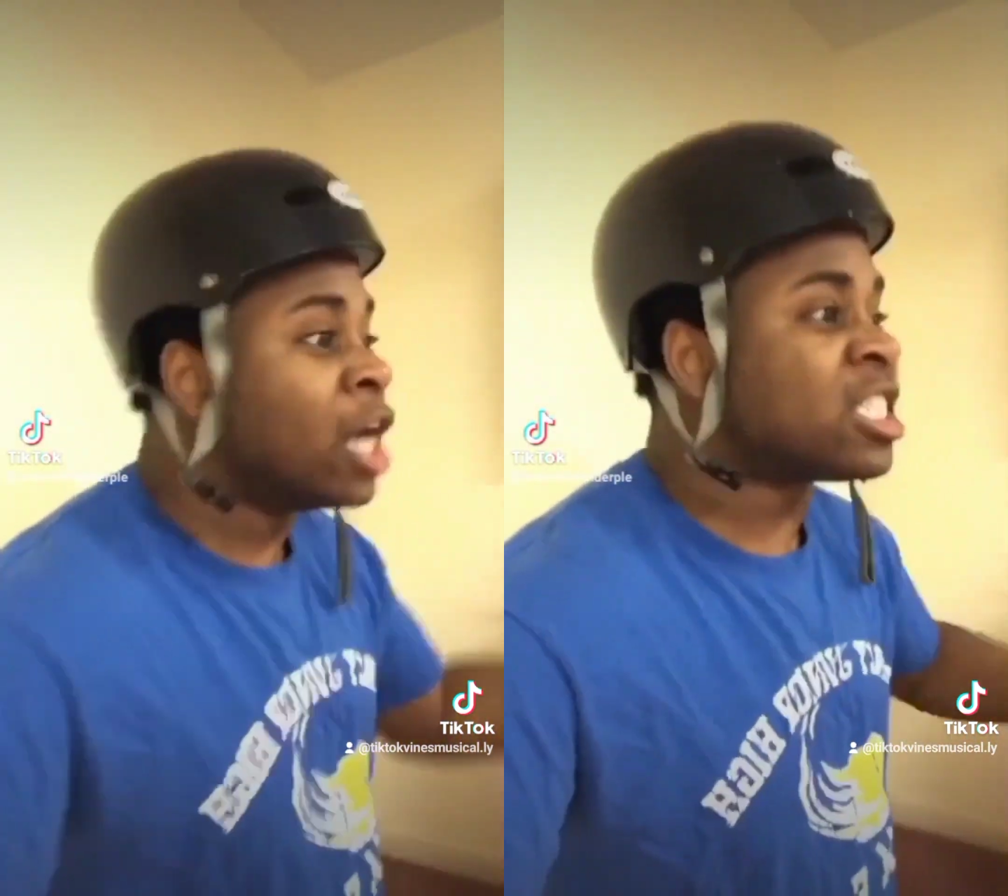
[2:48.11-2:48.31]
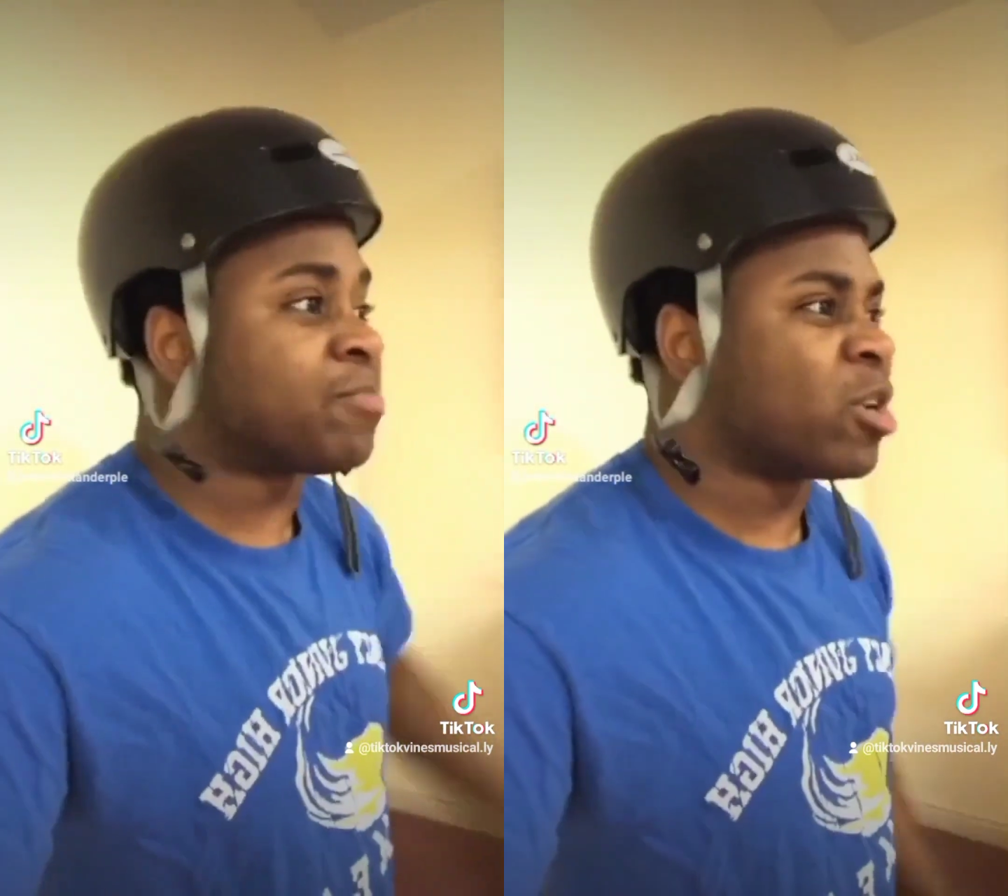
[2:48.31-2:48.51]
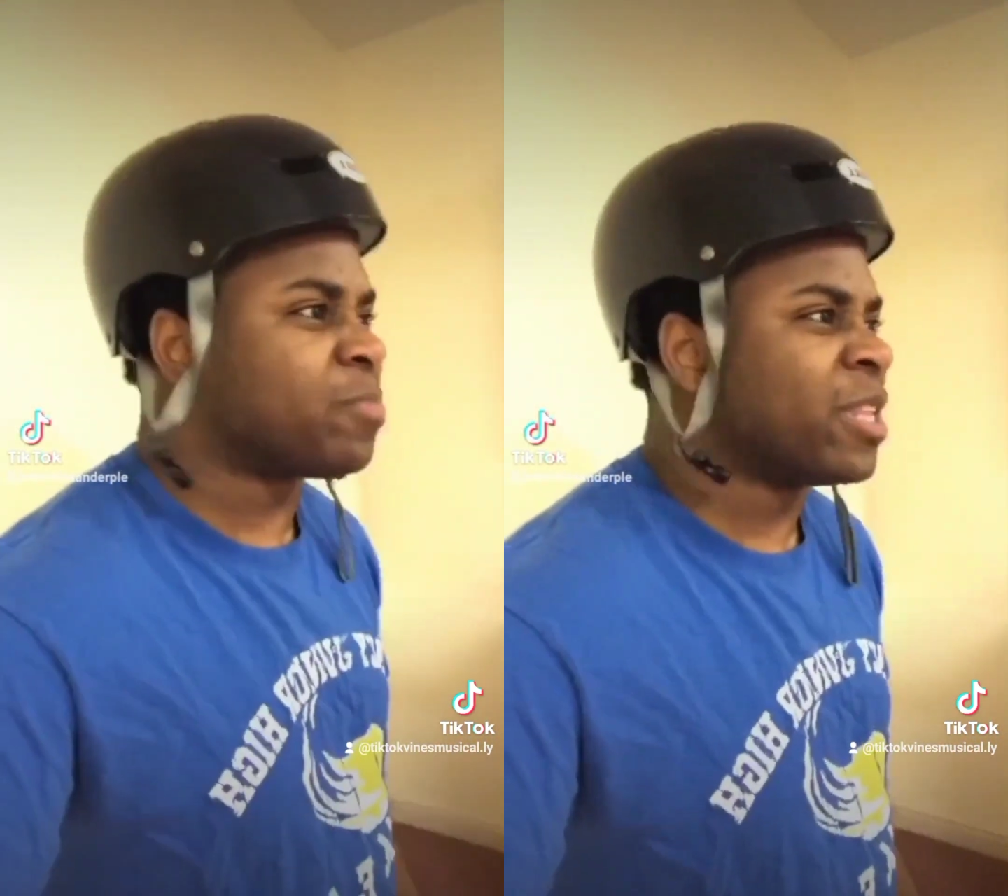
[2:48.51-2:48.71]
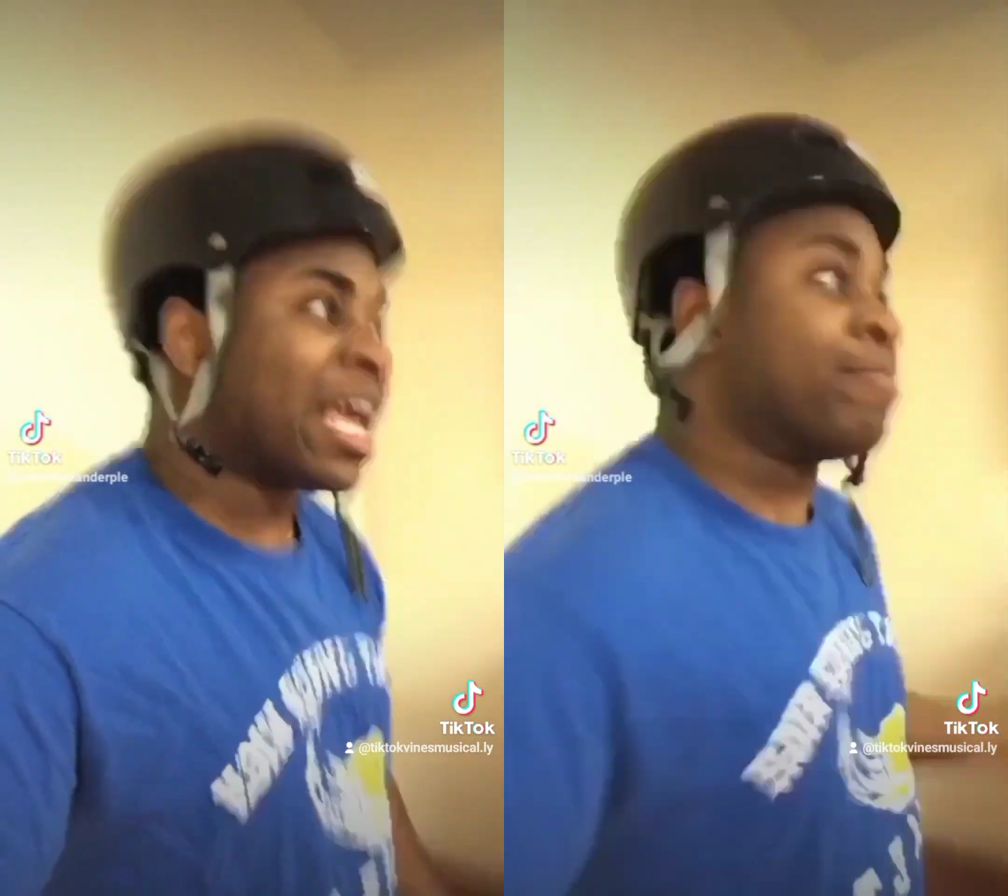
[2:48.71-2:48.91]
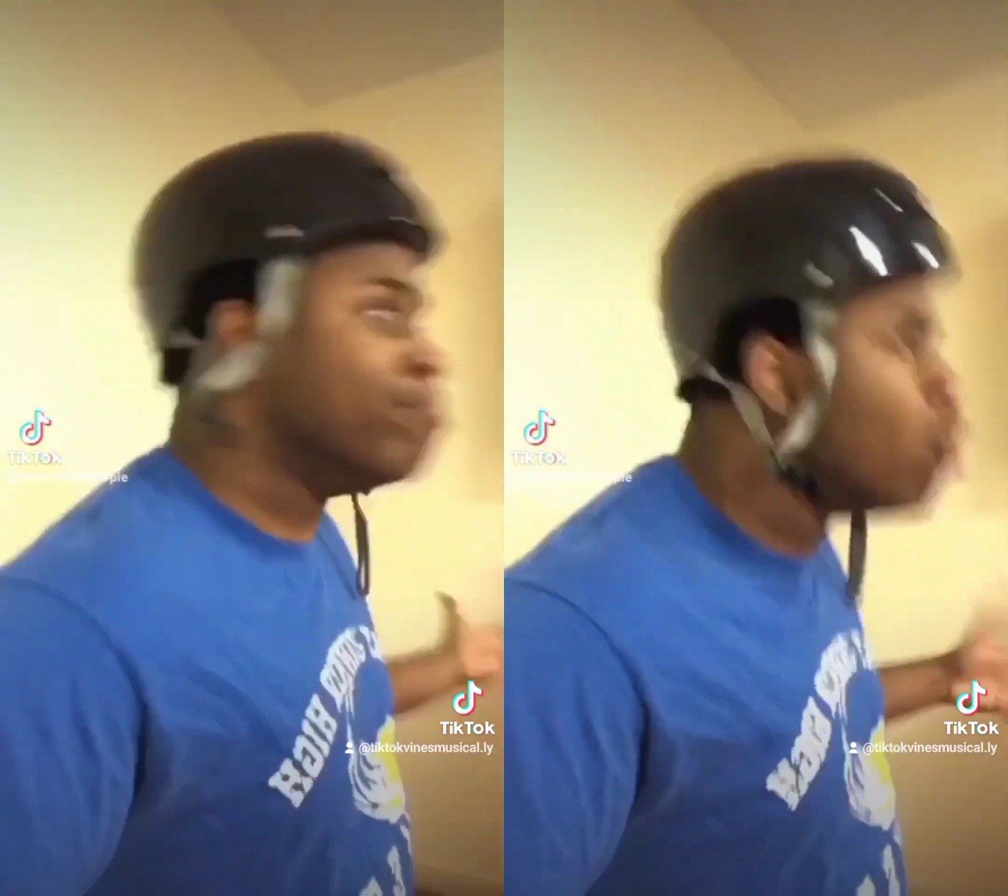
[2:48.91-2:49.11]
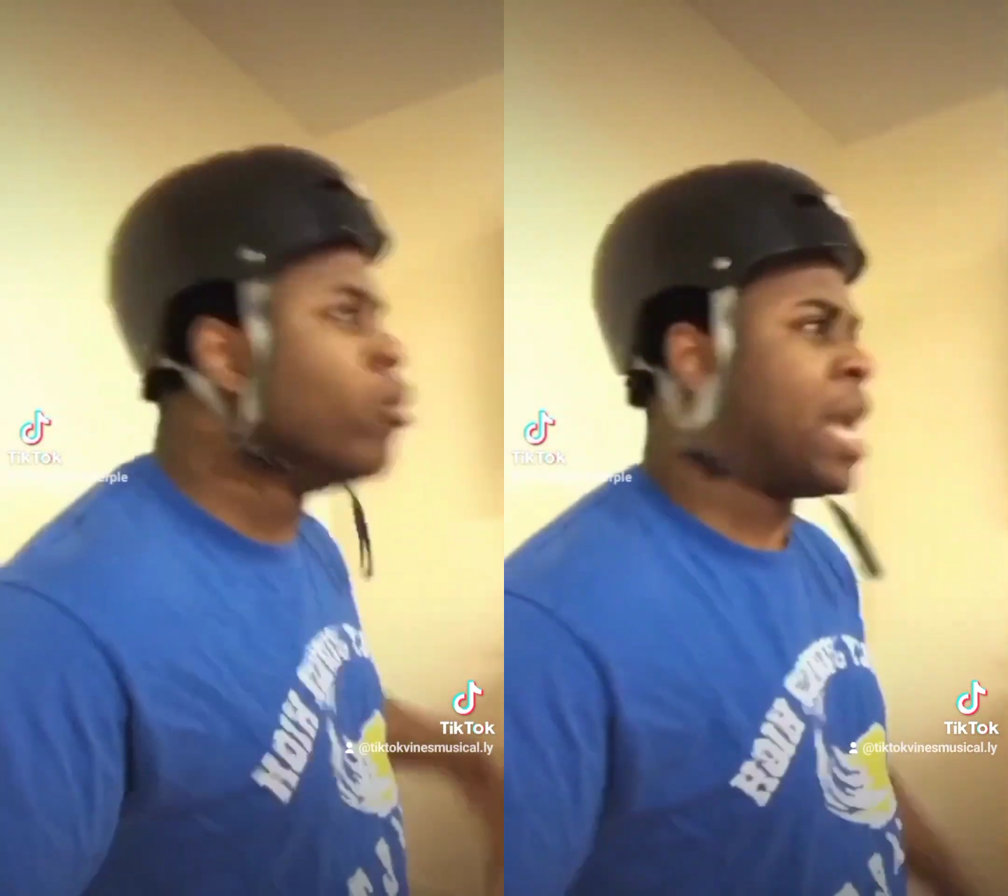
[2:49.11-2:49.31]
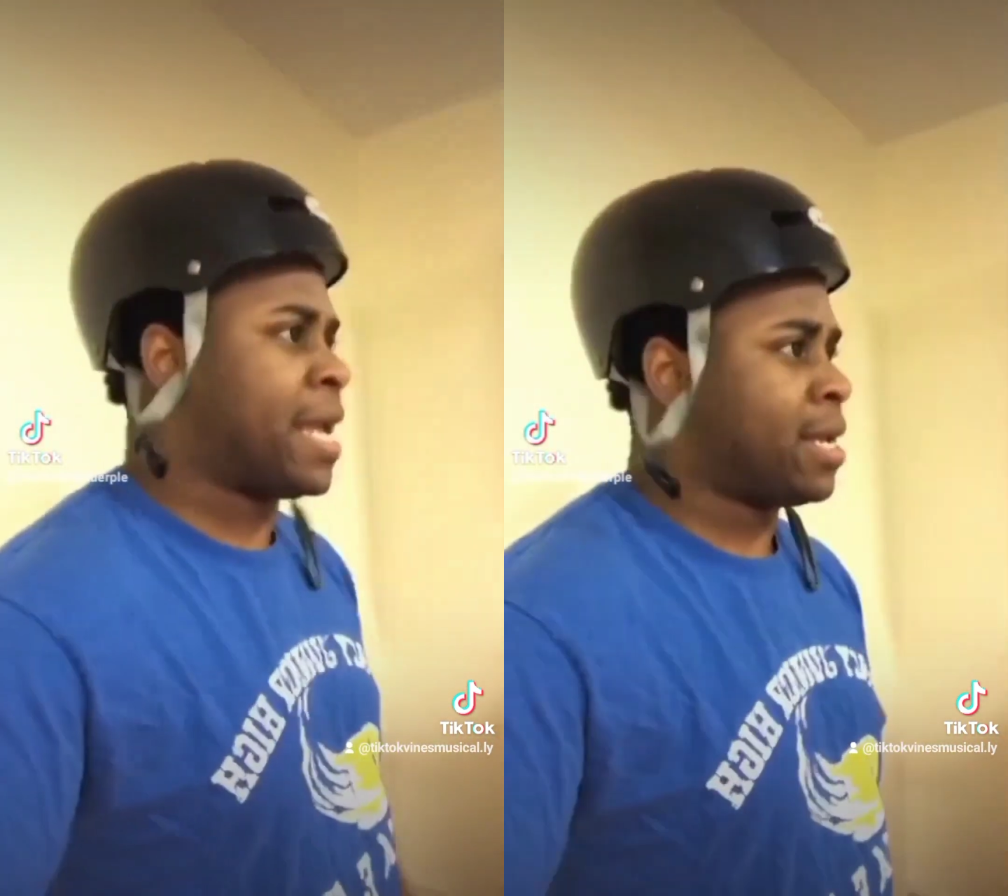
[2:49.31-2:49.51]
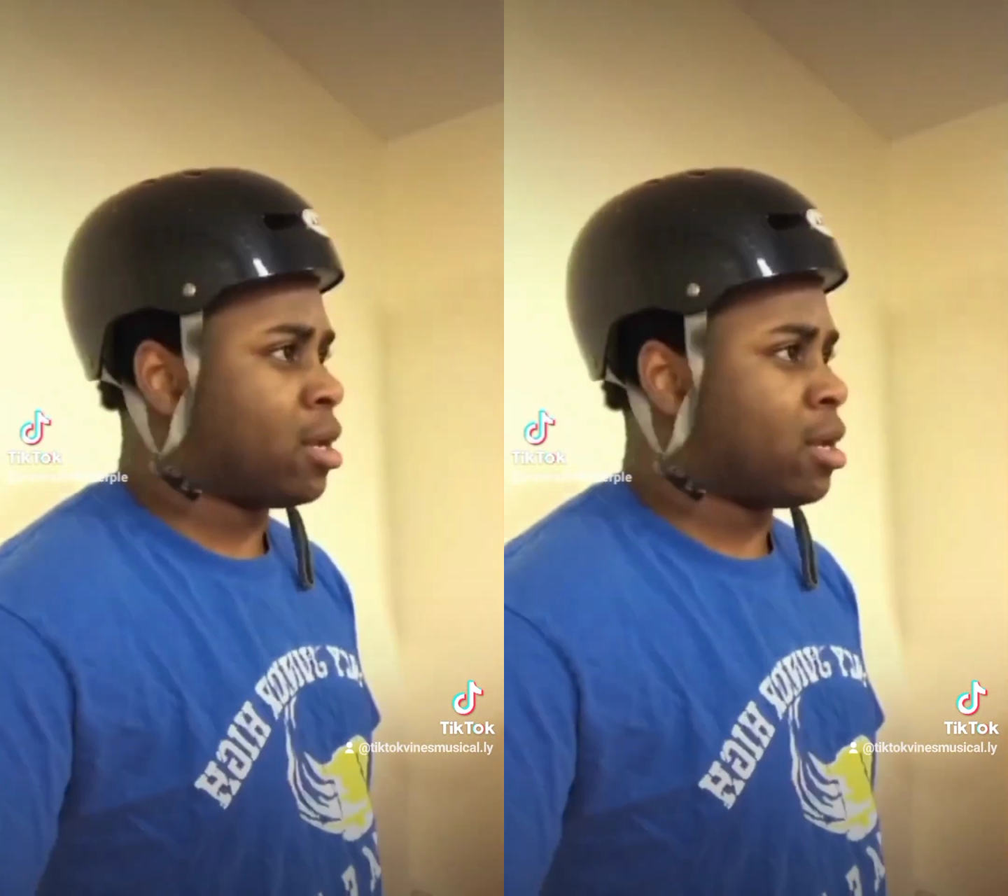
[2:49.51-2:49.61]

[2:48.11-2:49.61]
unsportsmanlike mooning!